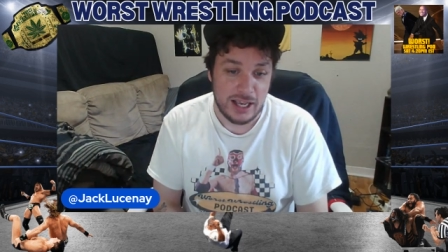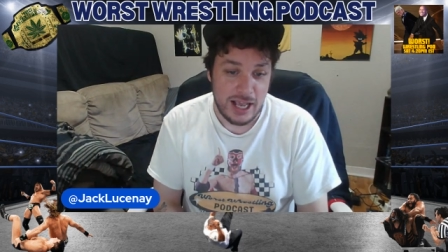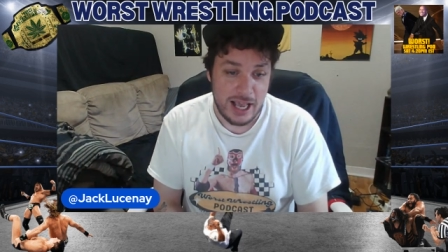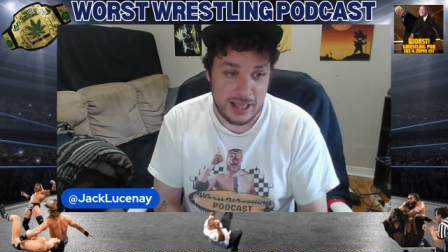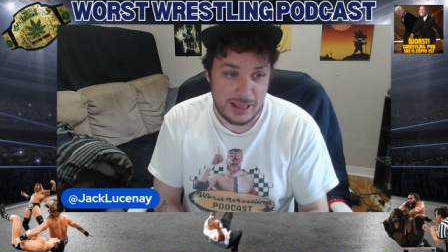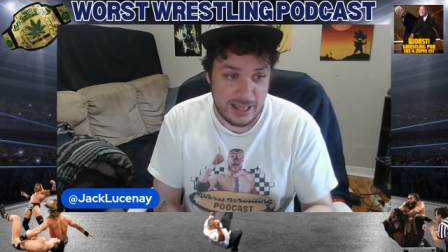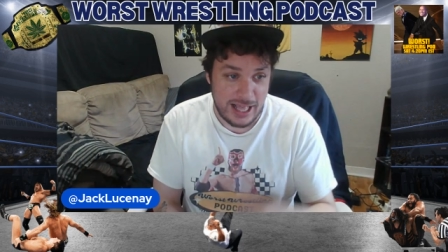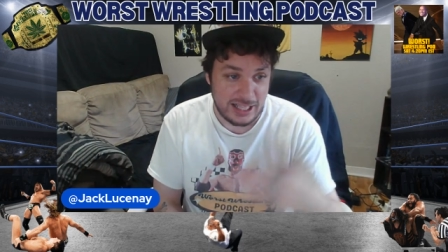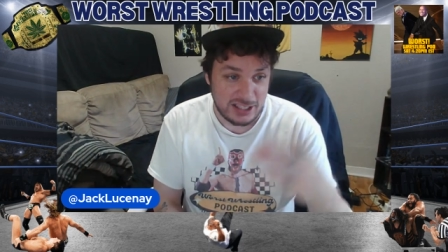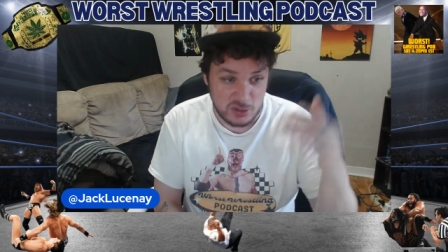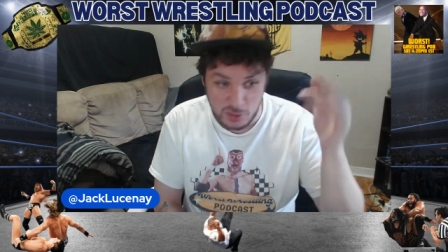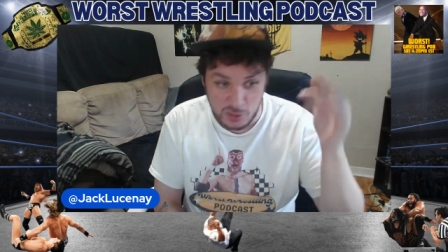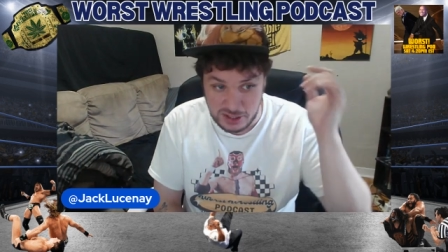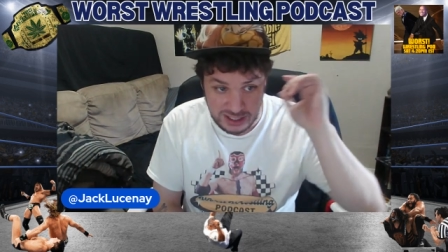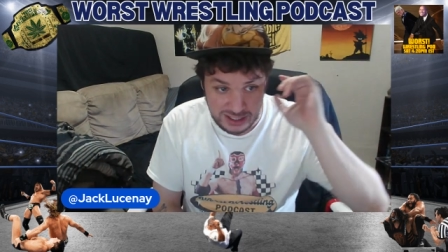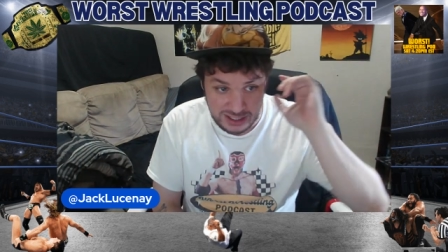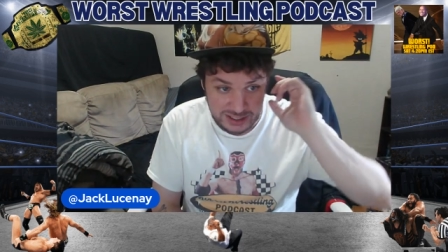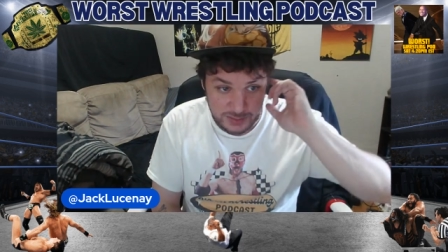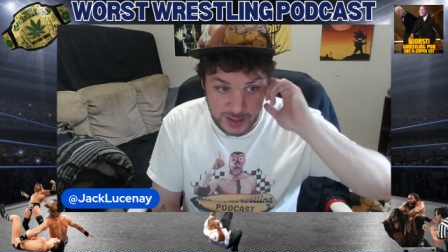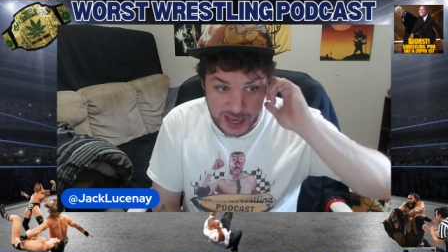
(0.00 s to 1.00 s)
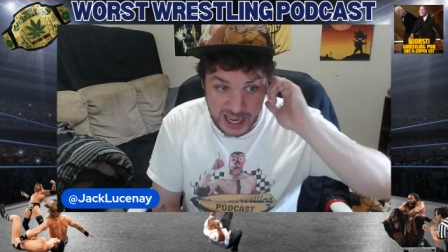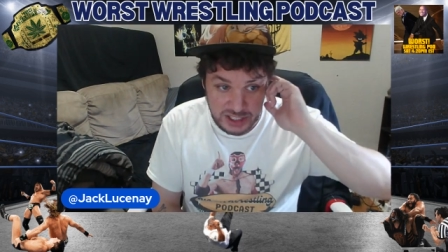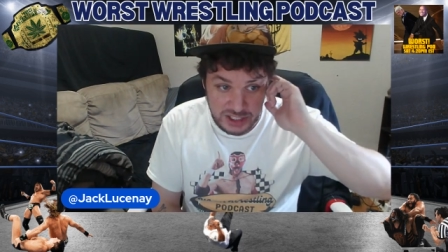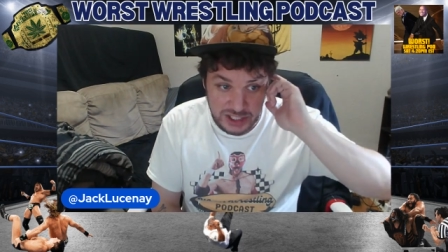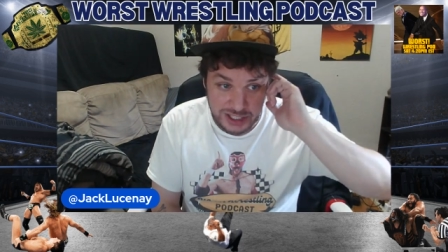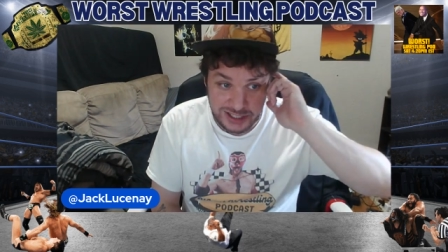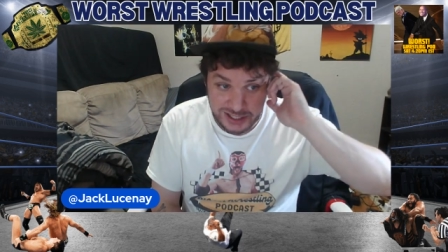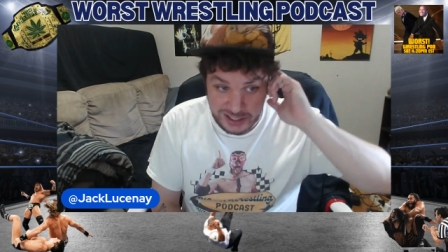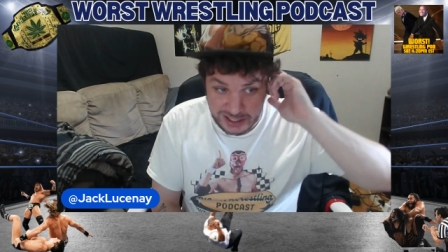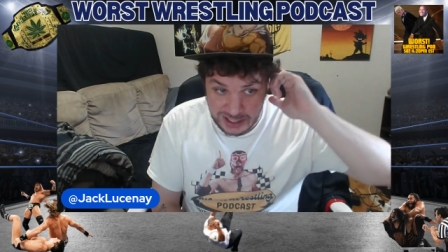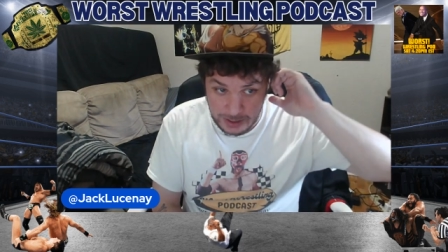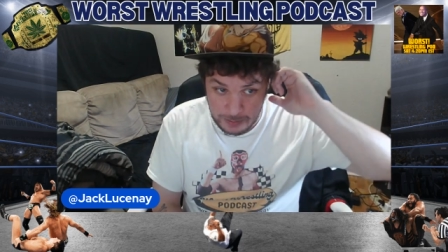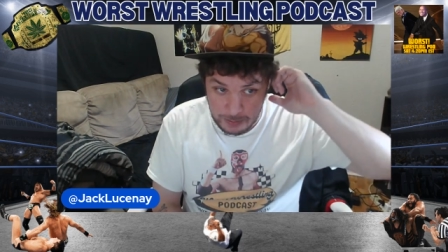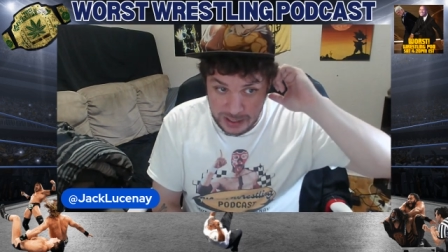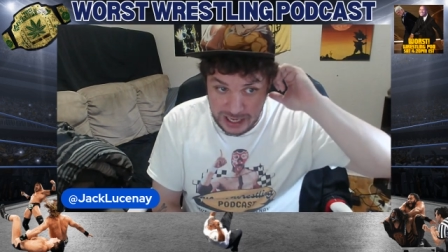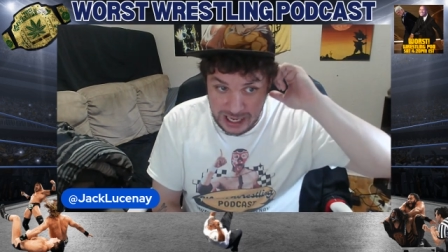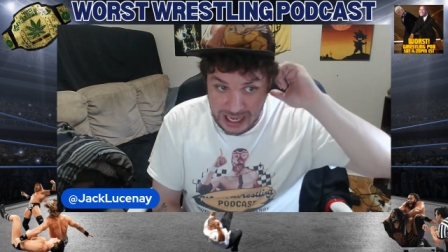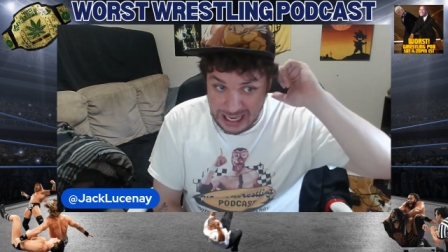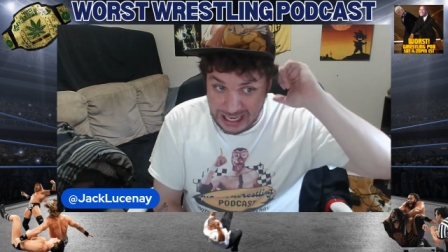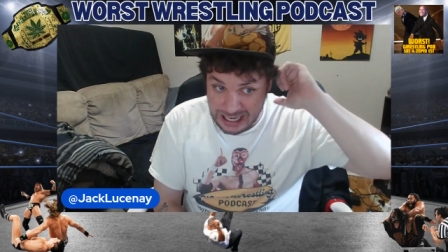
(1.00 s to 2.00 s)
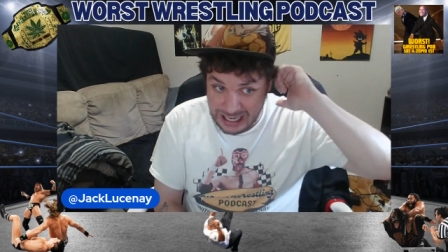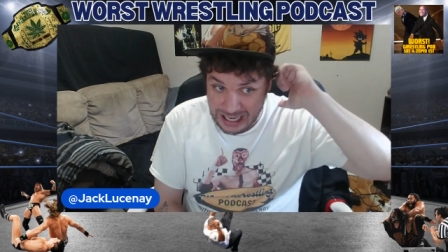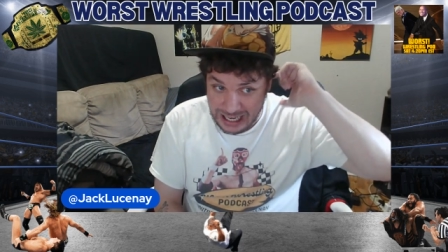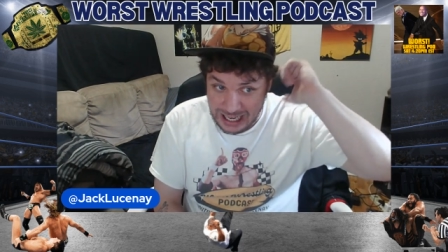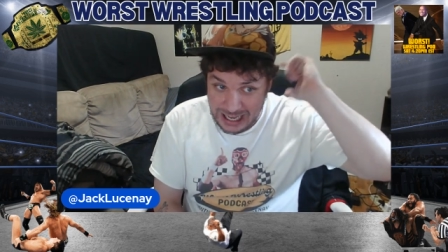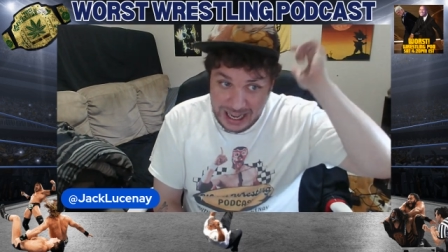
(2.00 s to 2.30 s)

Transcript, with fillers: And that's what this match ended up being.